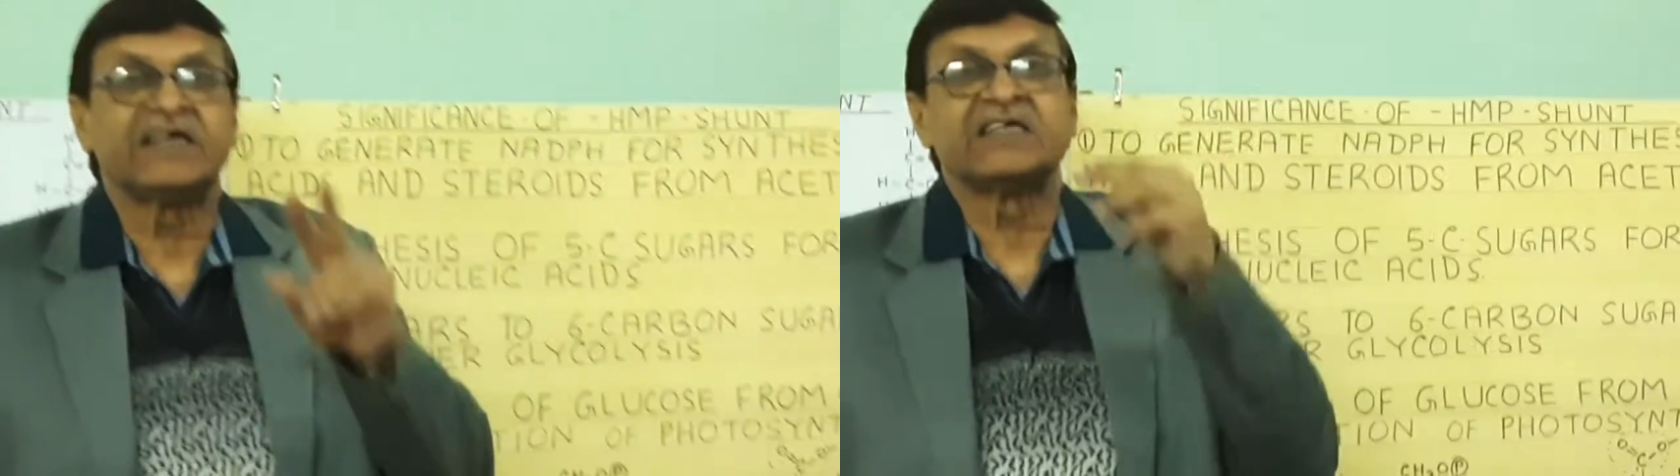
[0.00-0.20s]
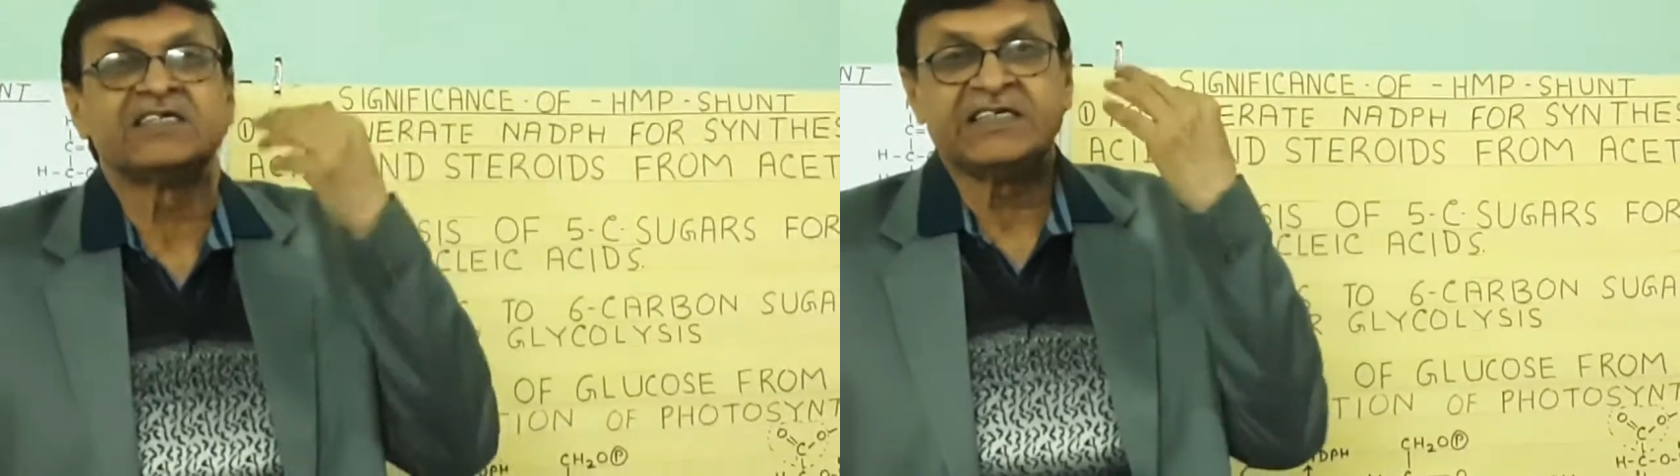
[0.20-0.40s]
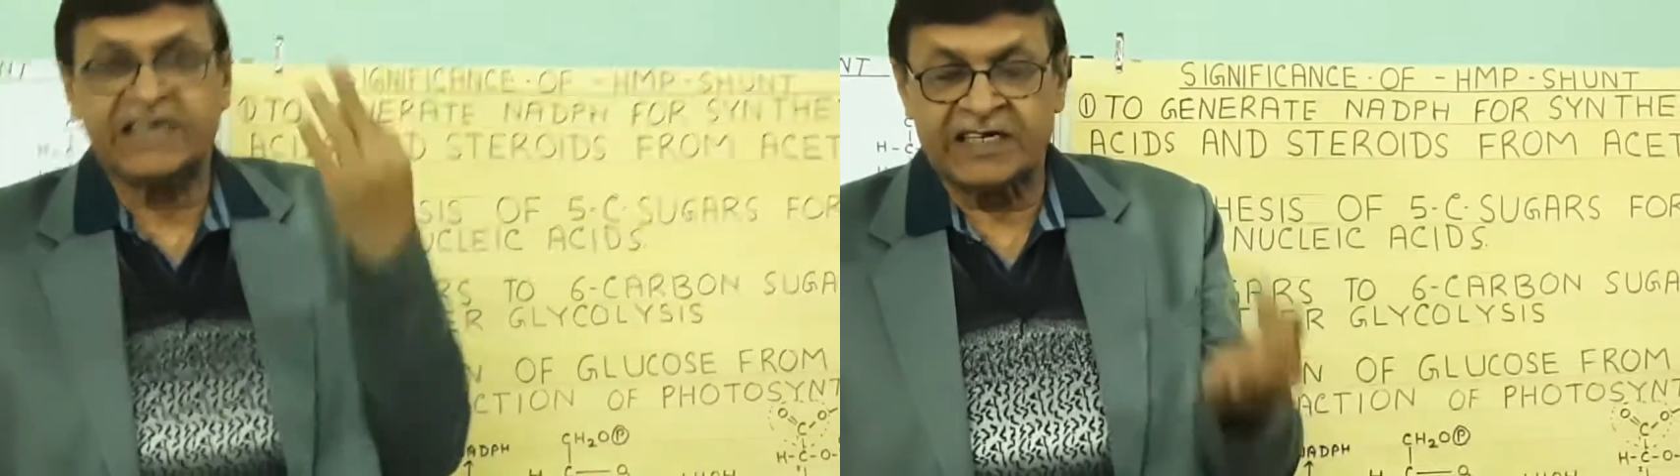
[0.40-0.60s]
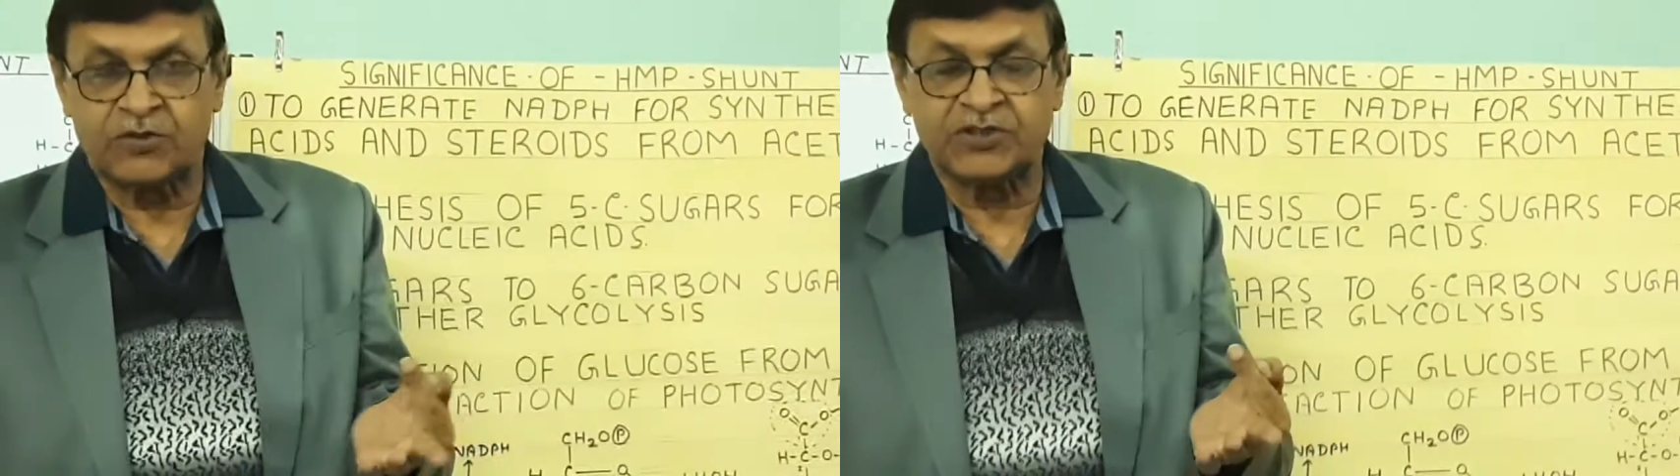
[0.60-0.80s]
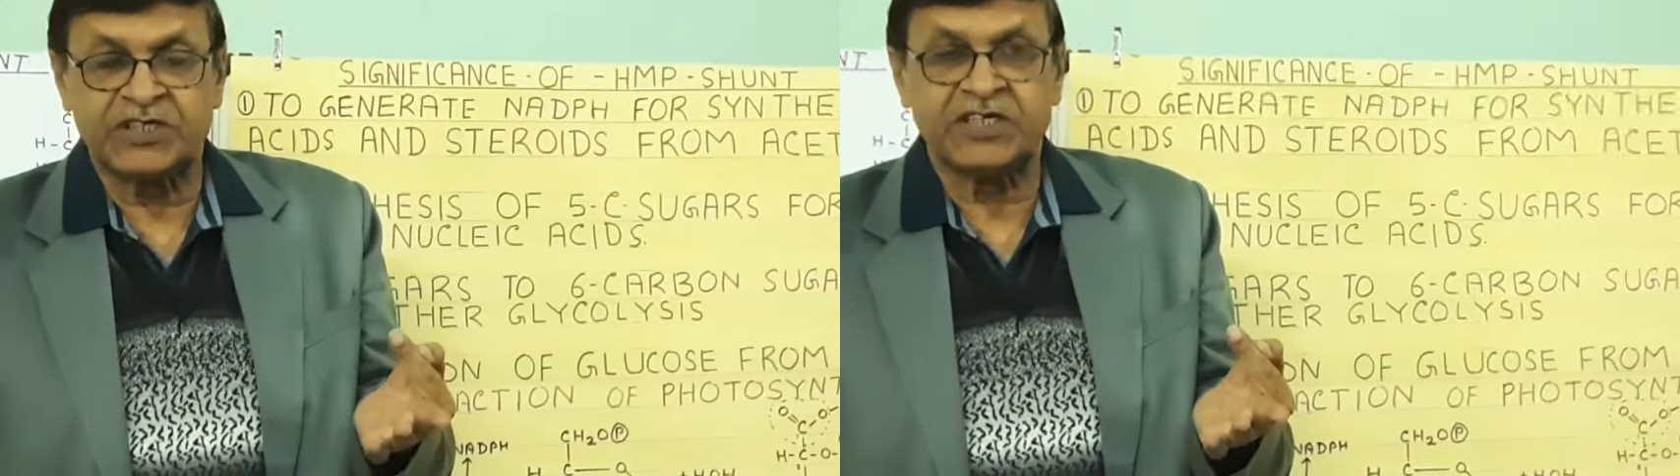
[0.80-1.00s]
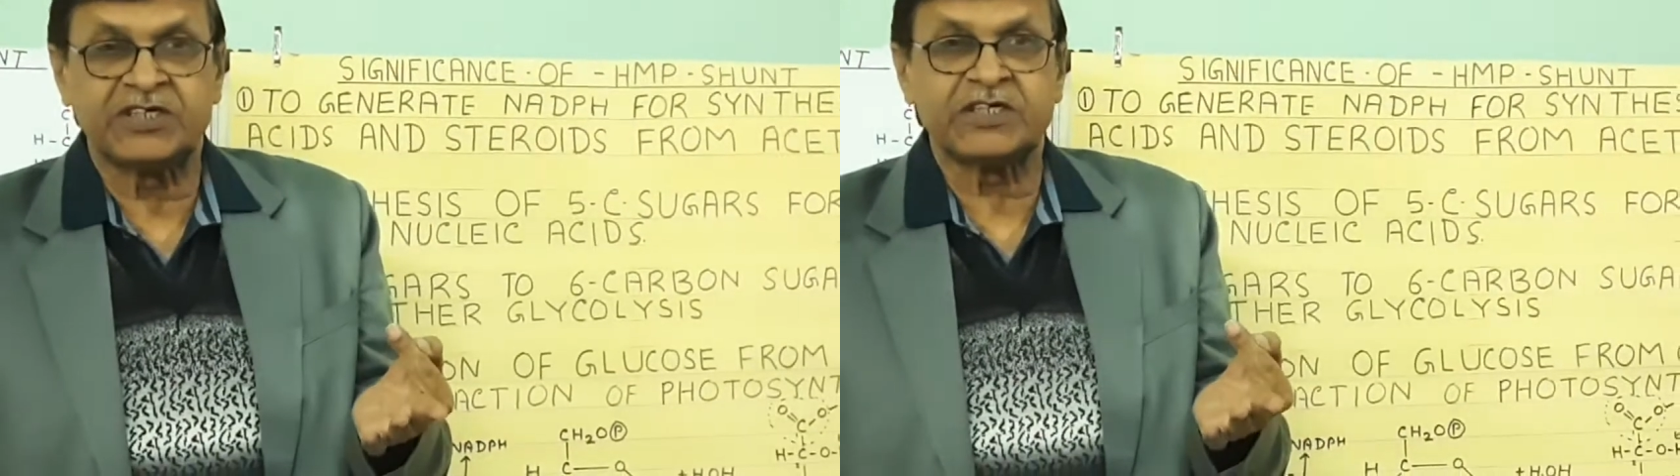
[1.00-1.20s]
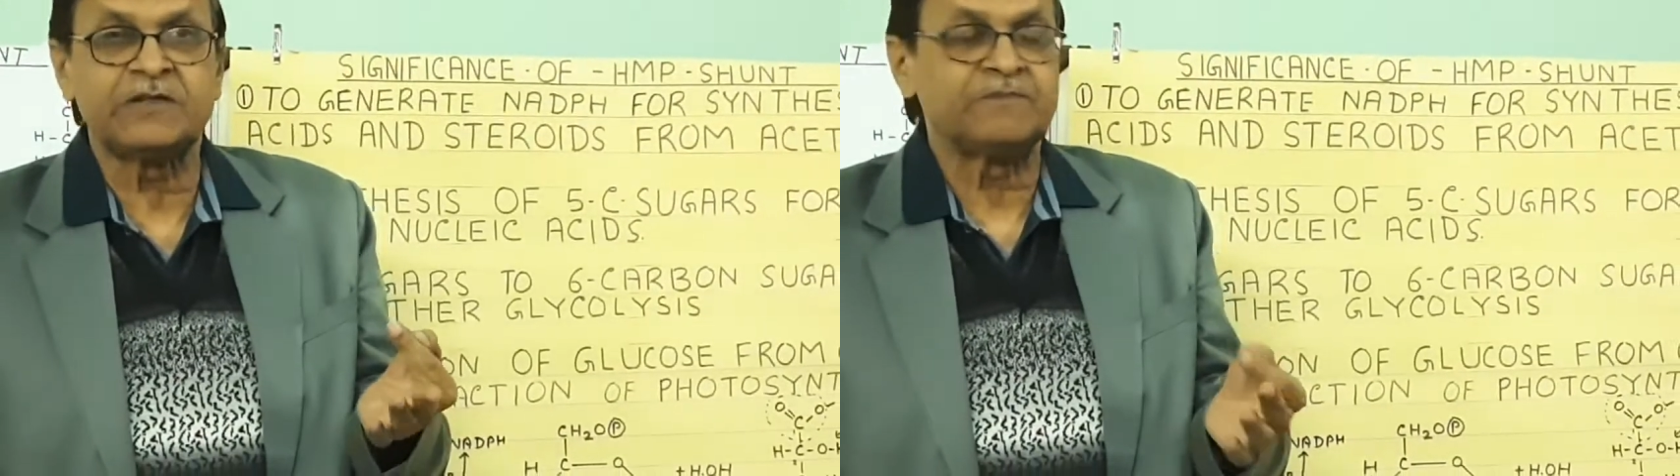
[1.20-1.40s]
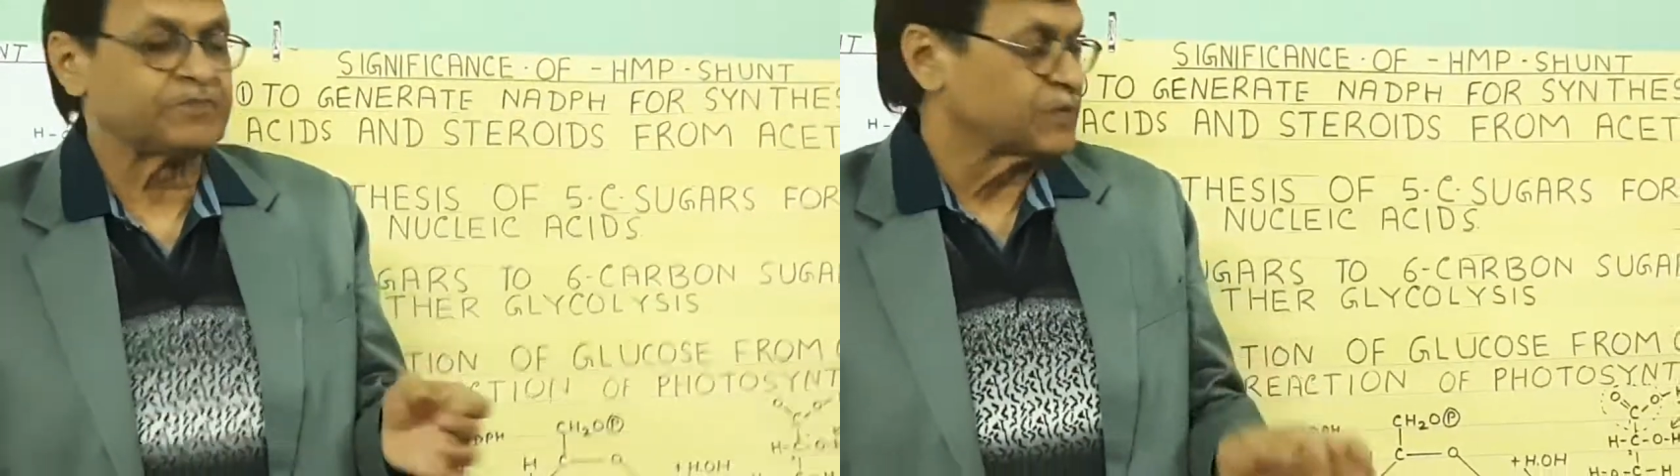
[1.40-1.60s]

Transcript: is dehydrogenation,